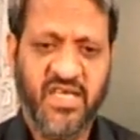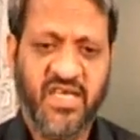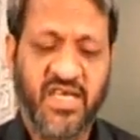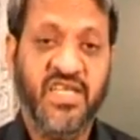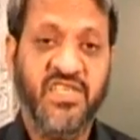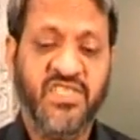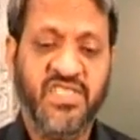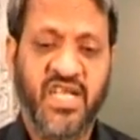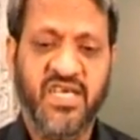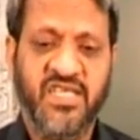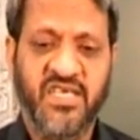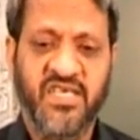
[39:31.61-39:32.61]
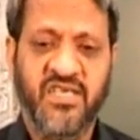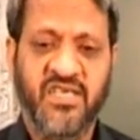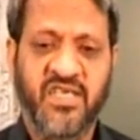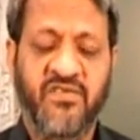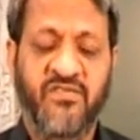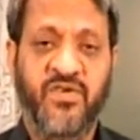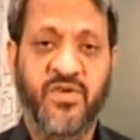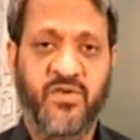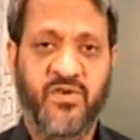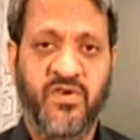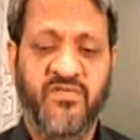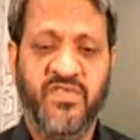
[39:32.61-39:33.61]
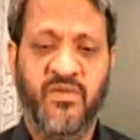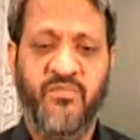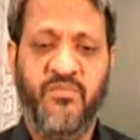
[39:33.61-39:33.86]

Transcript: can result in a photo of the